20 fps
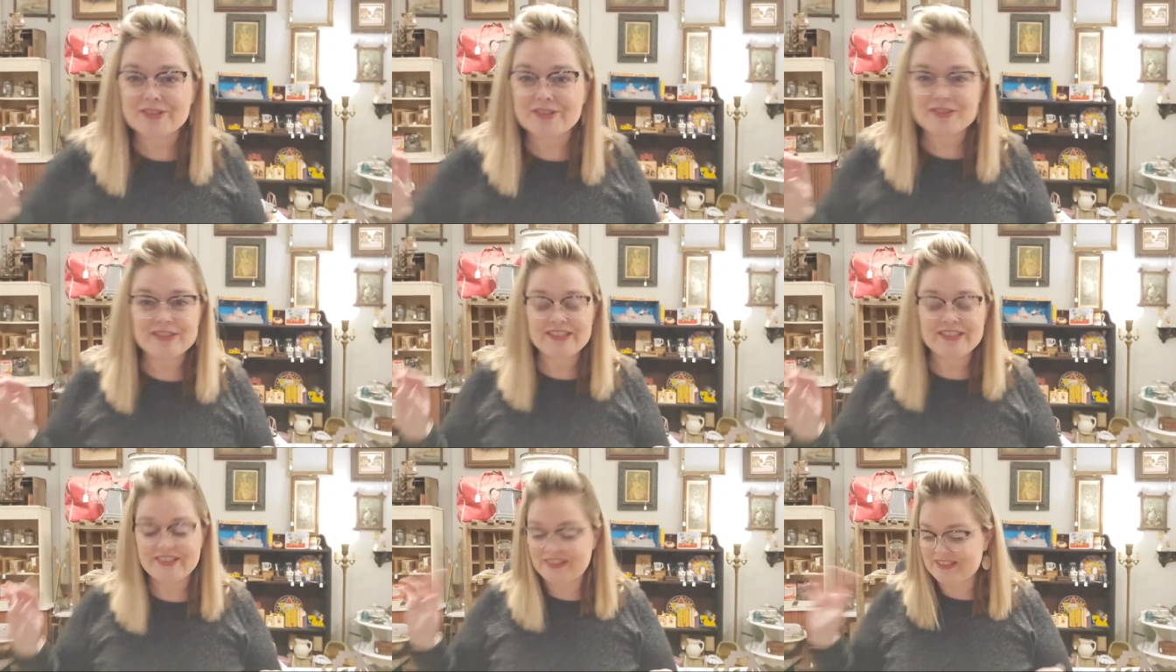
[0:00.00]

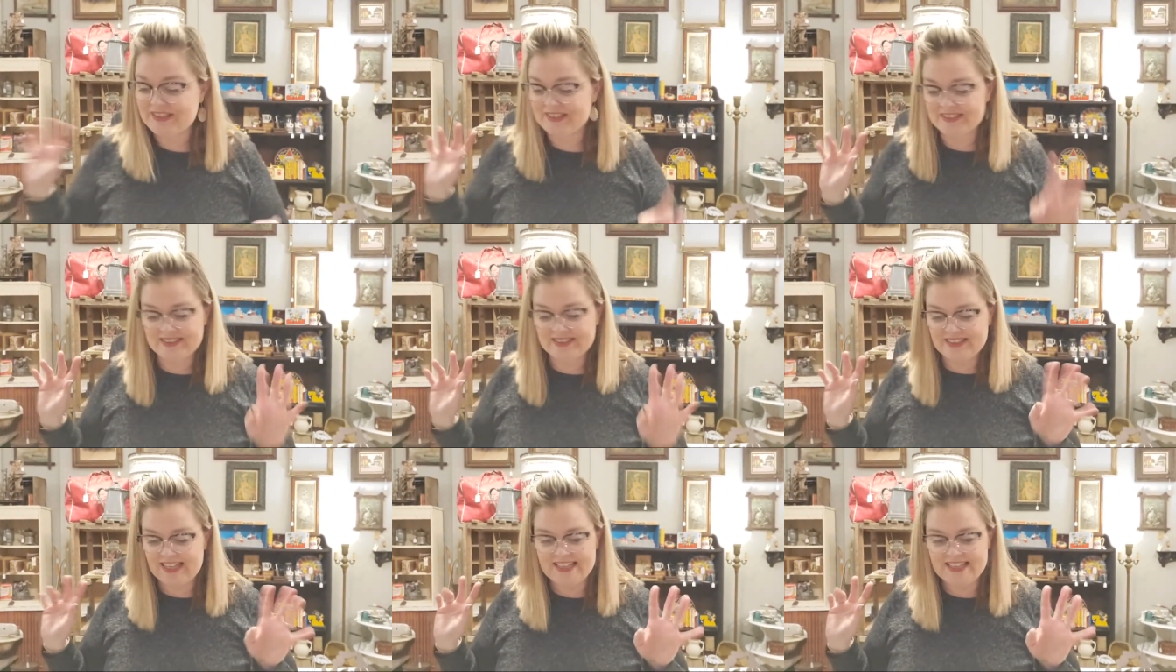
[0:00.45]
He
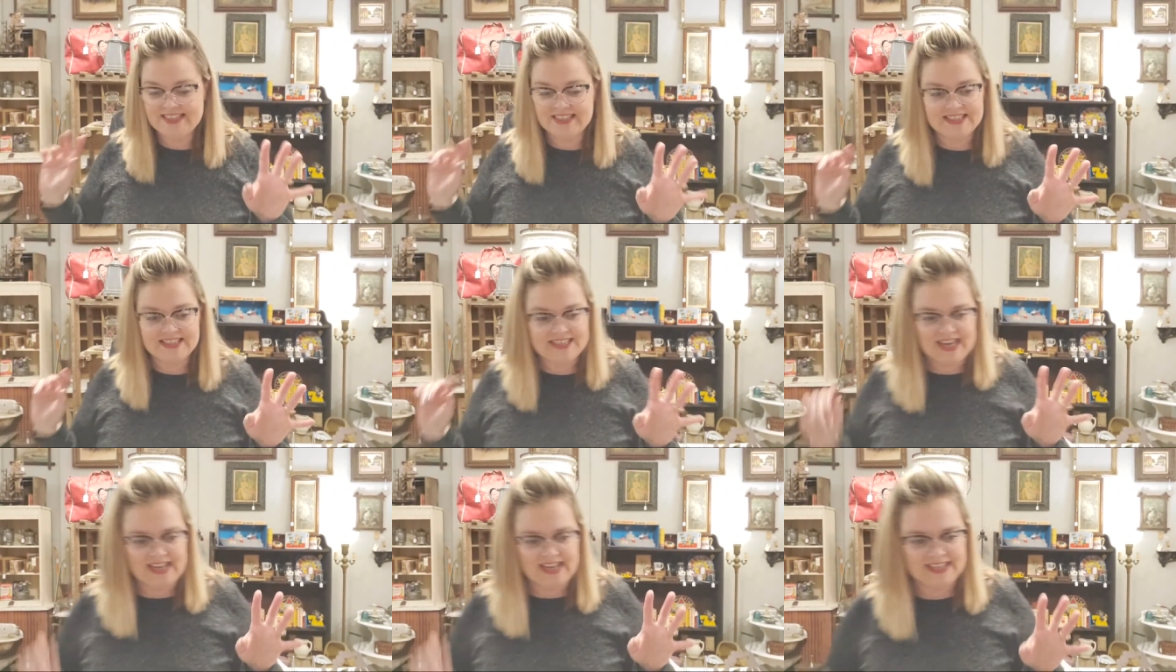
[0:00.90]
stays in
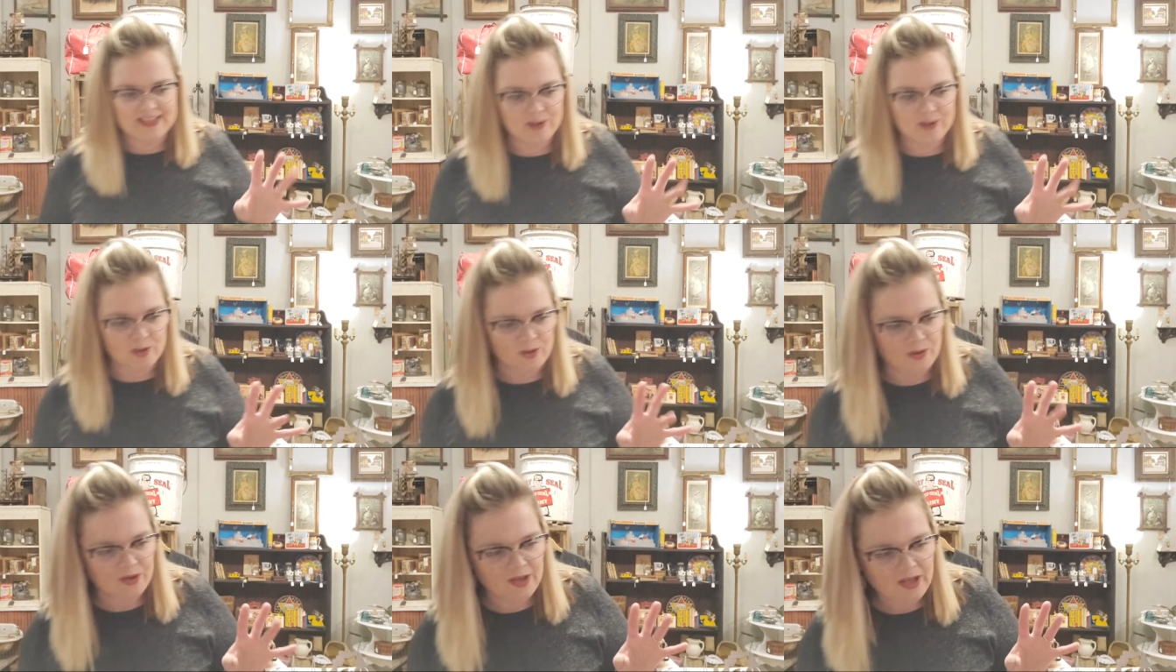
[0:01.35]
his hidey
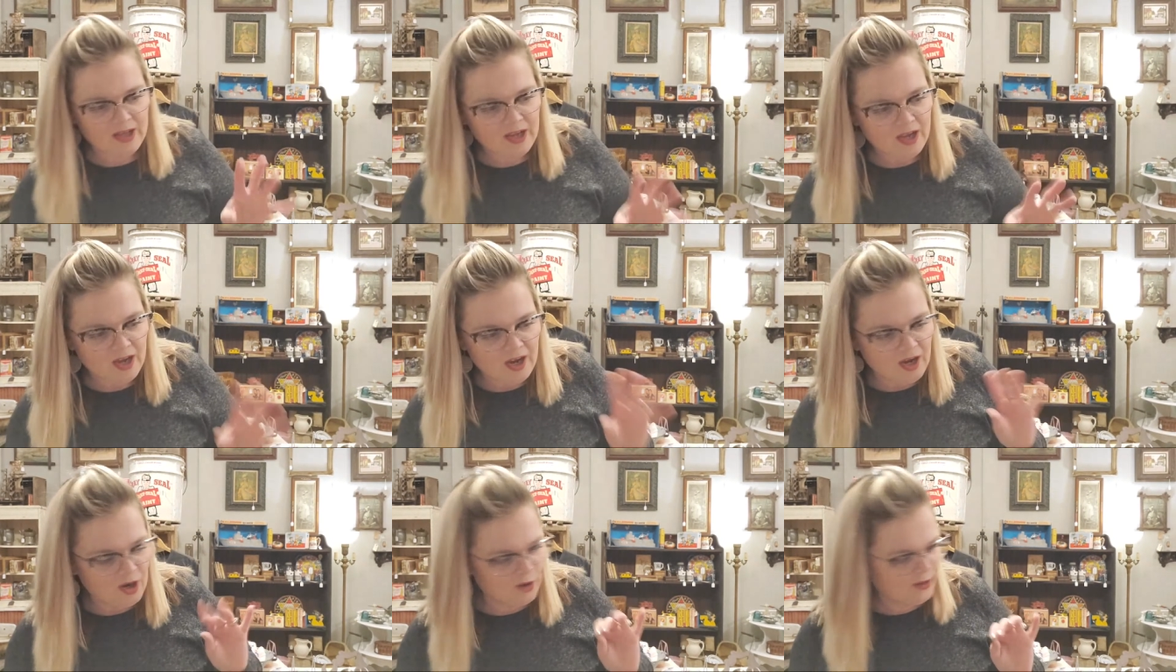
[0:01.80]
hole.
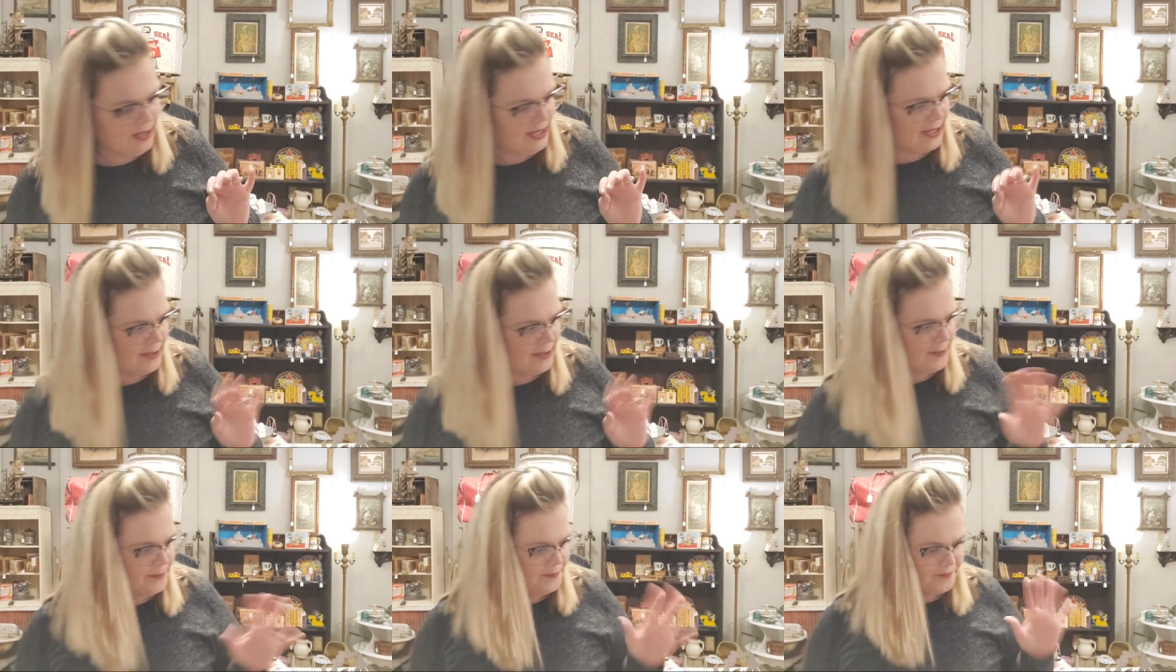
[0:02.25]

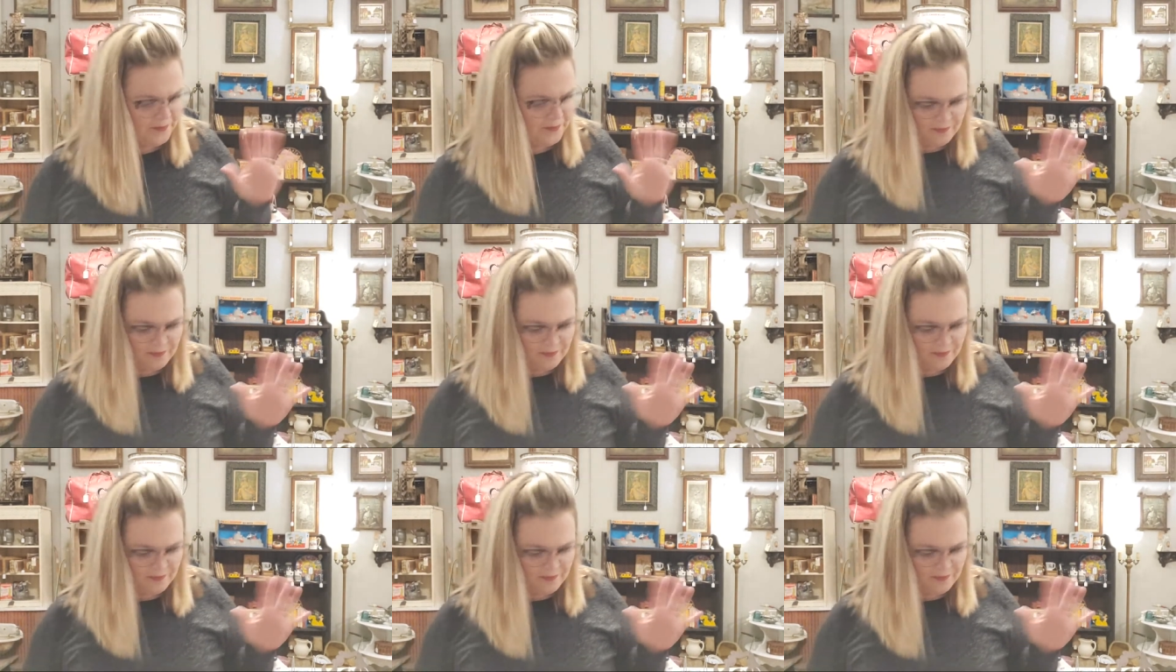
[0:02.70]
Okay,